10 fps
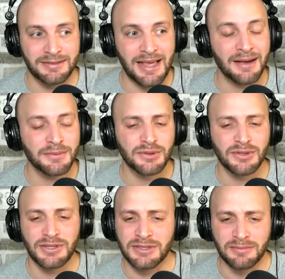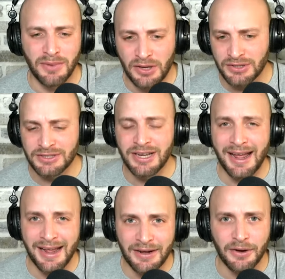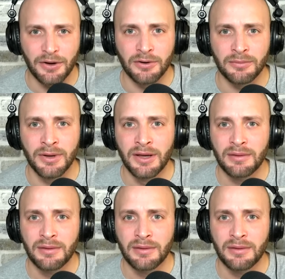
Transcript: absolutely demolished at home